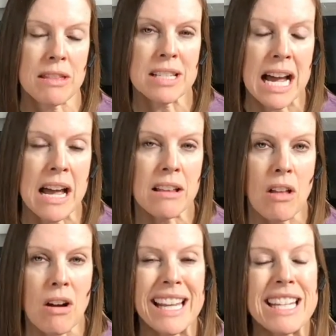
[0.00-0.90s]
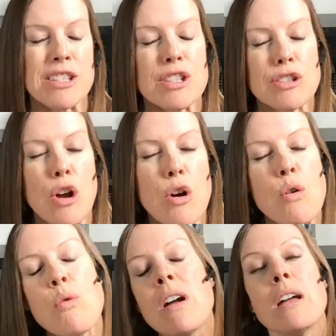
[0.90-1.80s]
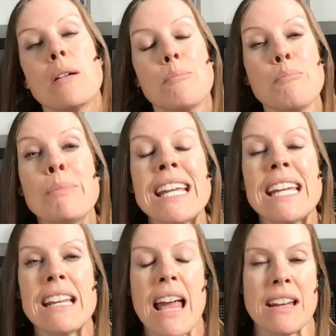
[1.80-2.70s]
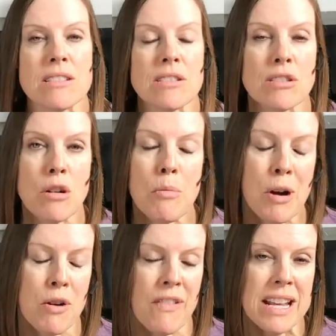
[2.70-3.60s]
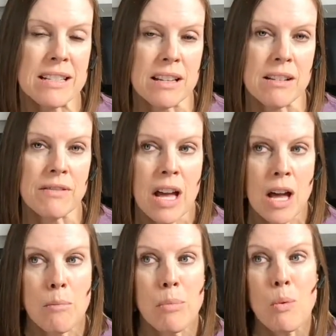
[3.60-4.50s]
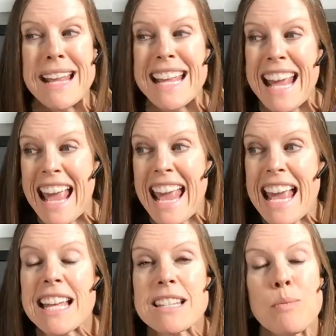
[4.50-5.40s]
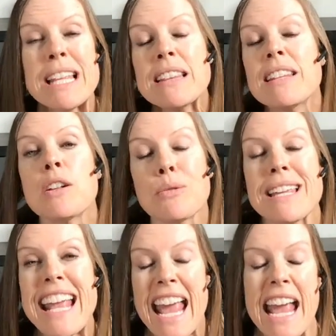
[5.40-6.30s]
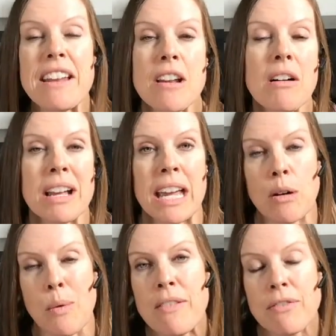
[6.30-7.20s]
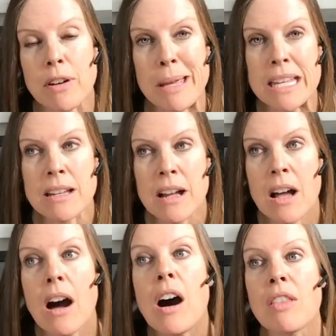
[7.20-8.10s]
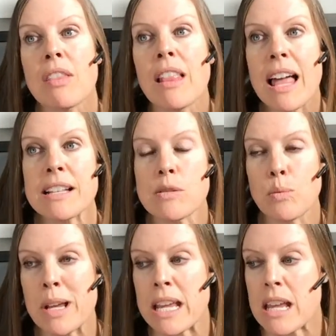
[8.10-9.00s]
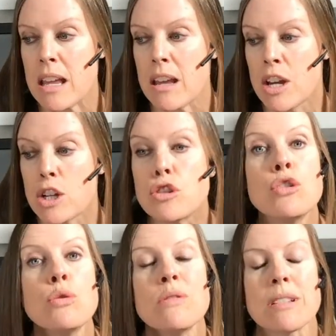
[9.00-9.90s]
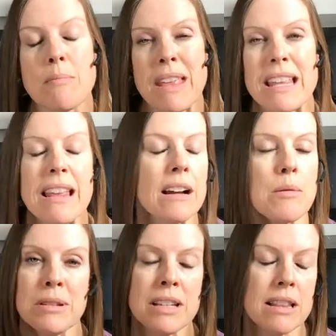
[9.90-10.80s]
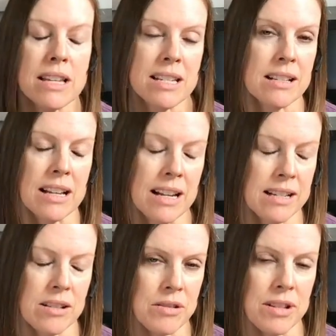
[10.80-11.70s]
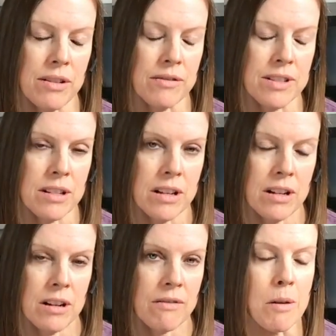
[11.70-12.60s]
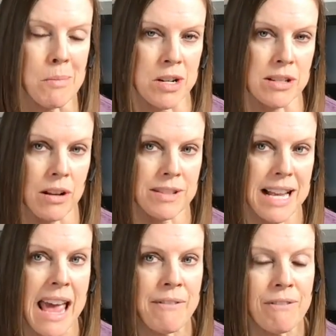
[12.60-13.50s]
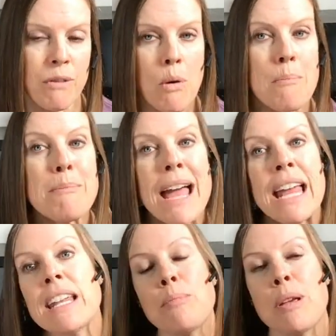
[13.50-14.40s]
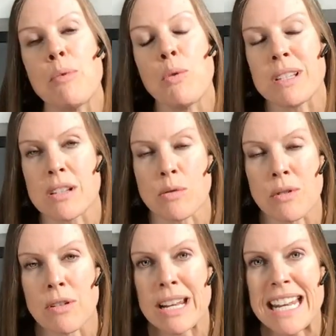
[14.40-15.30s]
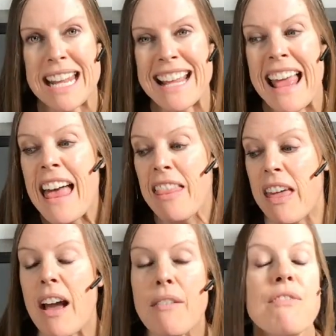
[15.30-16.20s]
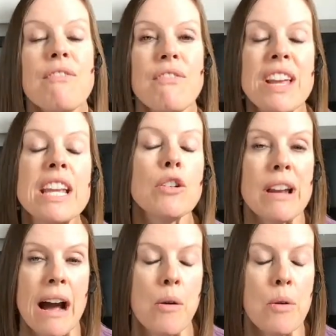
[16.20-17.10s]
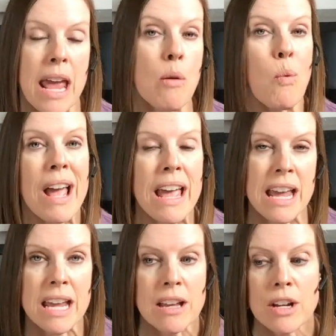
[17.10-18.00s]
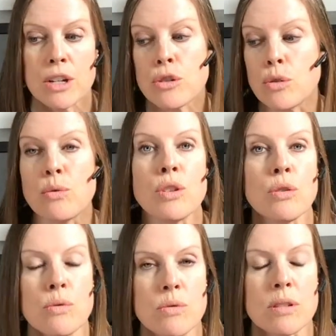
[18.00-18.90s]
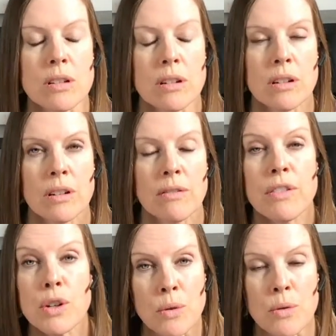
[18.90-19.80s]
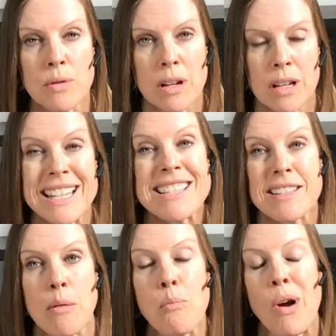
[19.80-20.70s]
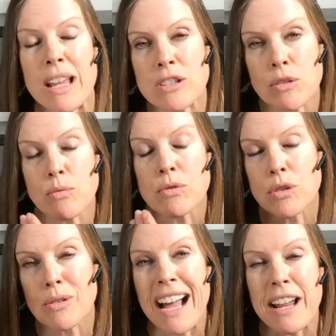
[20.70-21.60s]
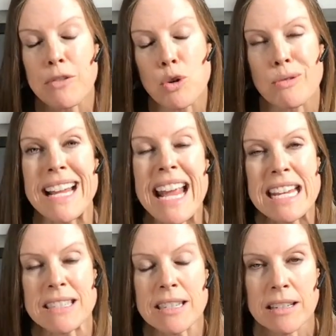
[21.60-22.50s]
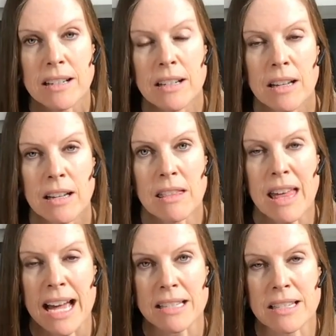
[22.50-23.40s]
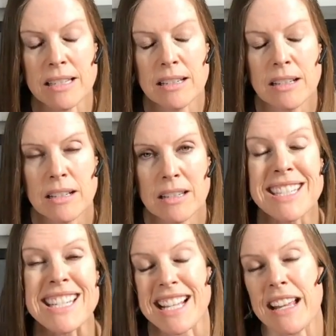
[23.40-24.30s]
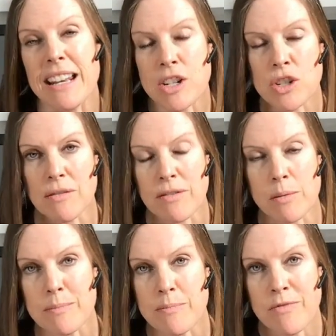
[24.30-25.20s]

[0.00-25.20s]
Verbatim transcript: and the dialogue is so mean and it's so pervasive, but we mm-hmm. can't, we literally cannot get away from it unless we do something that completely disconnects ourselves from ourselves. And for many people with disordered eating, they have figured out a way to use food in some way to to kind of create that disconnection from